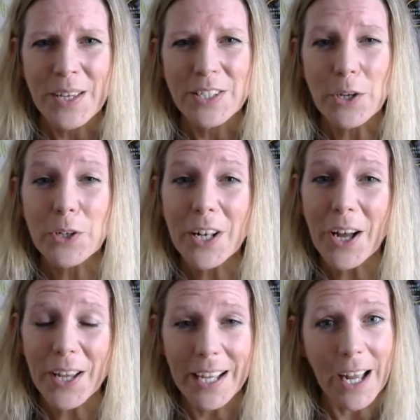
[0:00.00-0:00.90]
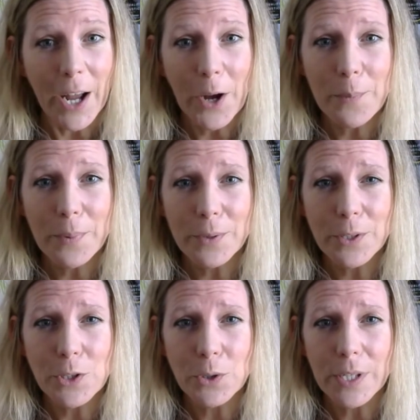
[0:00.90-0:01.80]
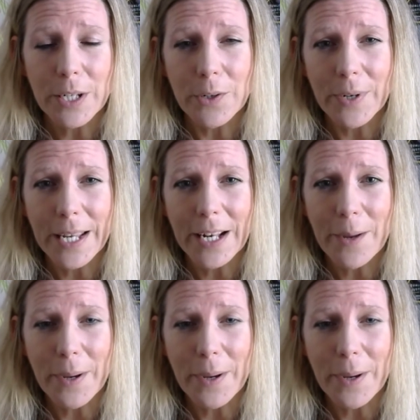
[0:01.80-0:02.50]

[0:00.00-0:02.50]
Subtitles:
So good luck, and I hope you enjoy the curriculum,